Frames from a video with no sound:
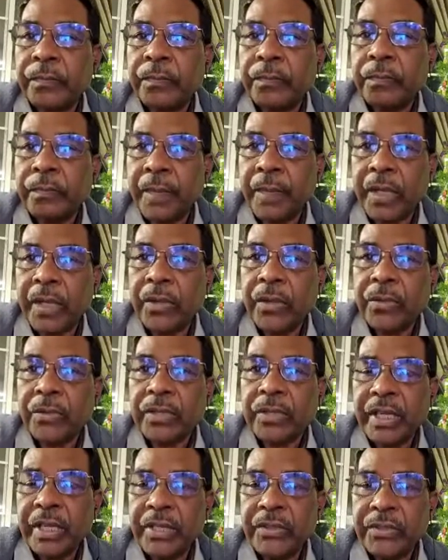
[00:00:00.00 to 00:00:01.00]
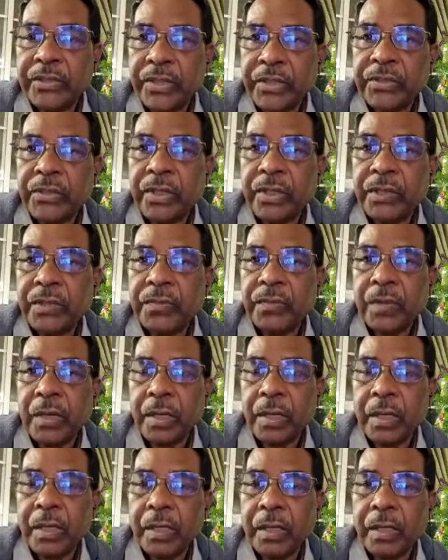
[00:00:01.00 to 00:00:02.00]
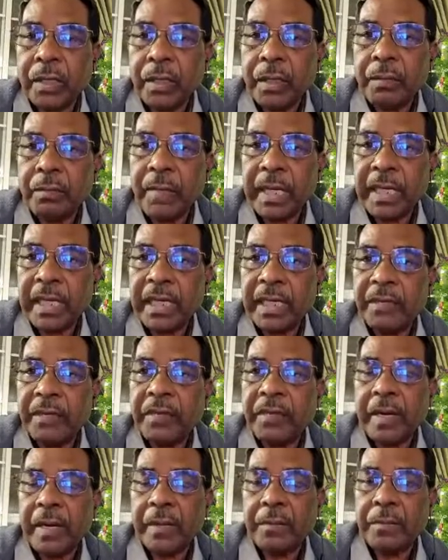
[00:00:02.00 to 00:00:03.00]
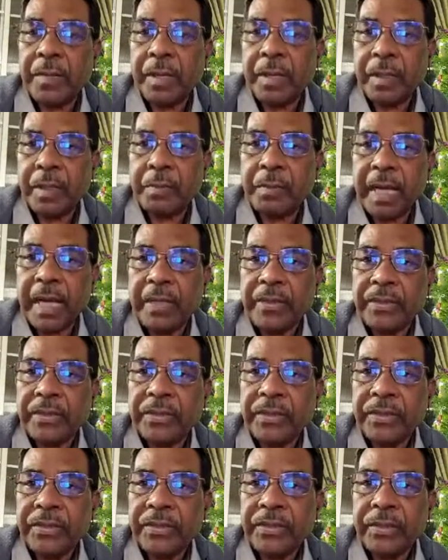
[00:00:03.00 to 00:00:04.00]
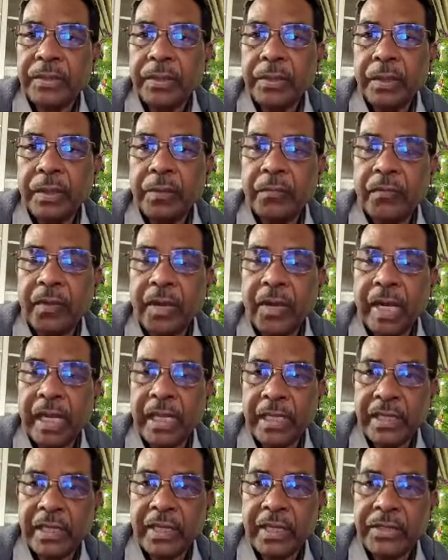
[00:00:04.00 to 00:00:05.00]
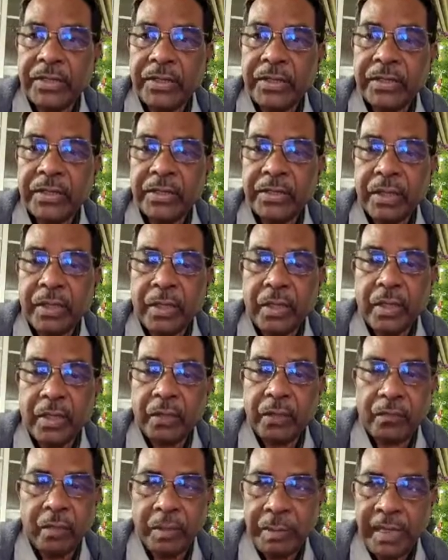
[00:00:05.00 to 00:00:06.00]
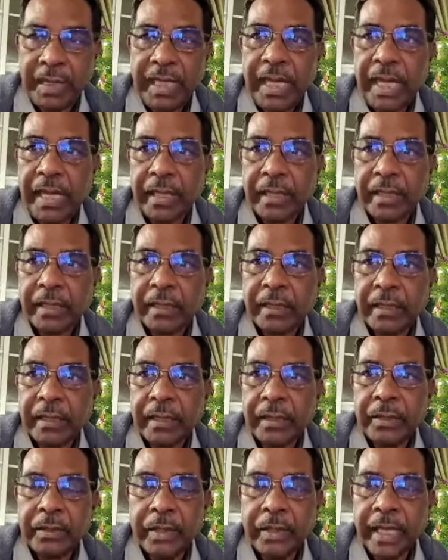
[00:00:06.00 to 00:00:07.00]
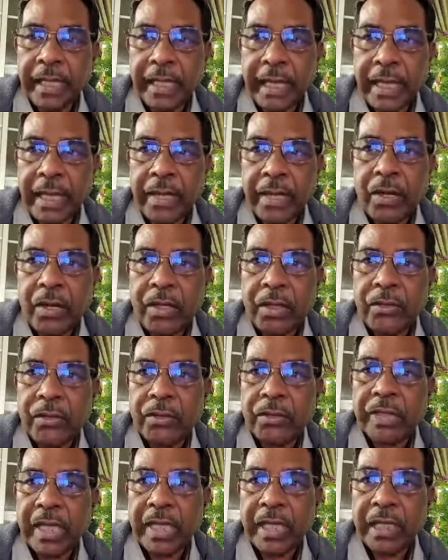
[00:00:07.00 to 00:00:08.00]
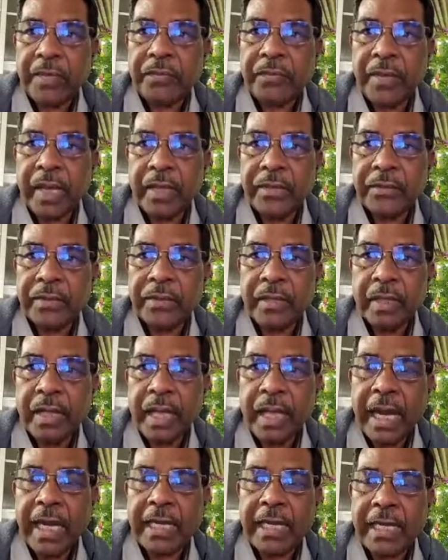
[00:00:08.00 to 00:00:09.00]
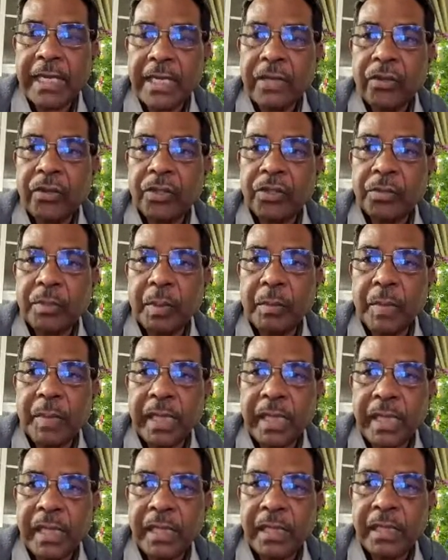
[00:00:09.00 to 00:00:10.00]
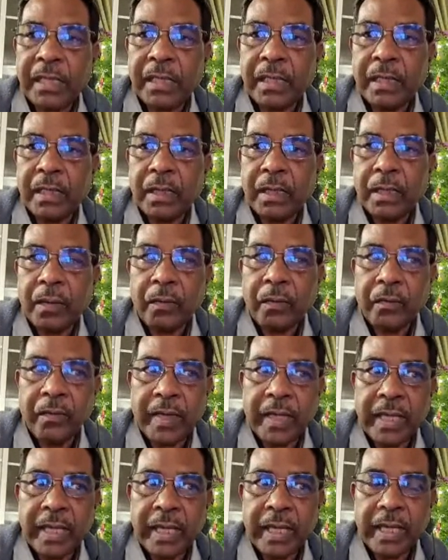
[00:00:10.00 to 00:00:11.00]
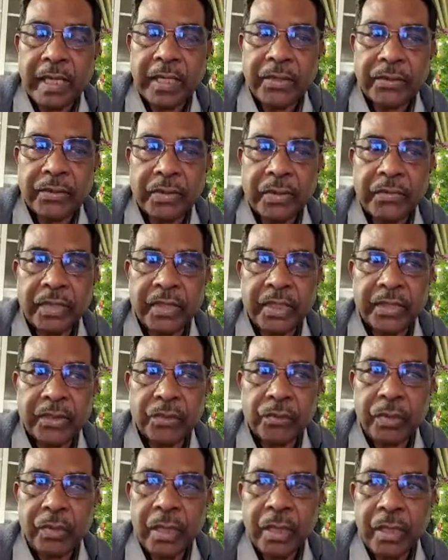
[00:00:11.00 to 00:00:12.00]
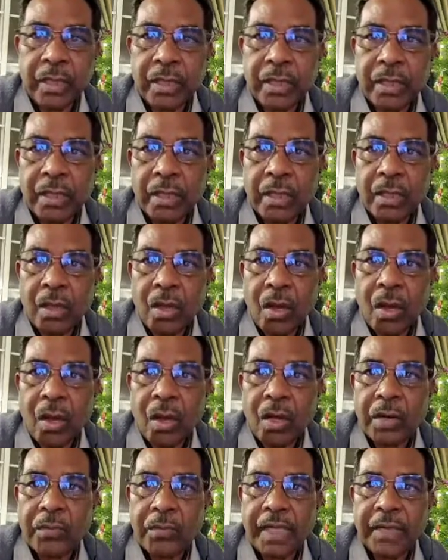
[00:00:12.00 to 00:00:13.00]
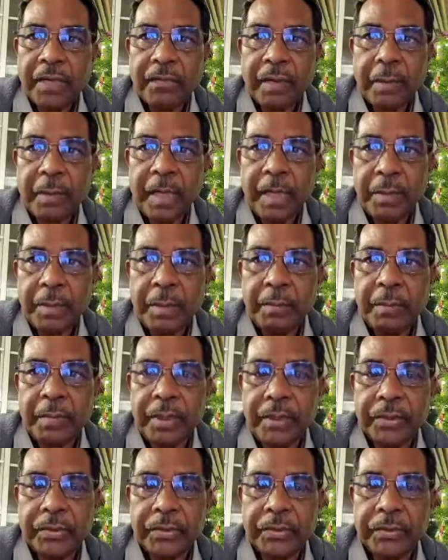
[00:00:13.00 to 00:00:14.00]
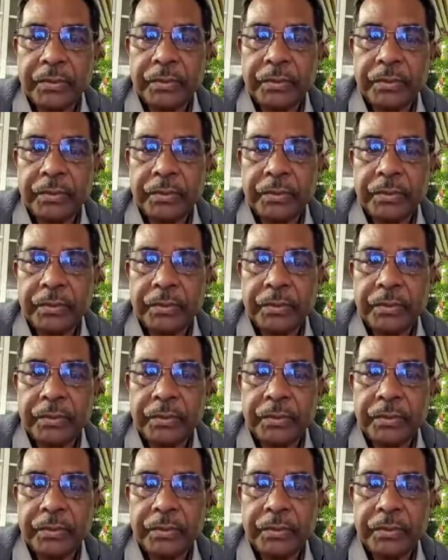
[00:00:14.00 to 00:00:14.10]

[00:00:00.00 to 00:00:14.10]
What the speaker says: because the restrictions for medical practices for health reasons will be there. They cannot sacrifice at any cost public health, whether it is of the student or of their family members.